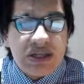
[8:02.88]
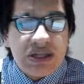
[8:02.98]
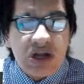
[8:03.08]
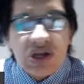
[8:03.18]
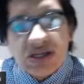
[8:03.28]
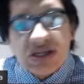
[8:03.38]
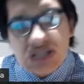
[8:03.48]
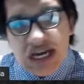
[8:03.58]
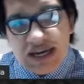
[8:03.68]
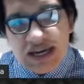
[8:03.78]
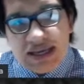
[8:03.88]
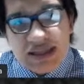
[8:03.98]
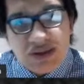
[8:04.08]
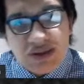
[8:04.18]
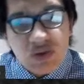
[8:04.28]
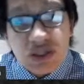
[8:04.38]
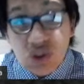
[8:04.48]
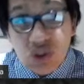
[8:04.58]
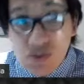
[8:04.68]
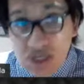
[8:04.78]
uh, don't get stuck. Don't
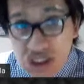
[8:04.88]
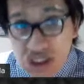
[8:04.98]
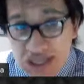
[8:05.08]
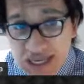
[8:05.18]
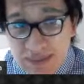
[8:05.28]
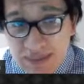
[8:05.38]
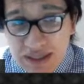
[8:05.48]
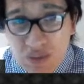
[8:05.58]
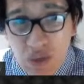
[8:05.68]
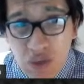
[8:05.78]
waste too much time on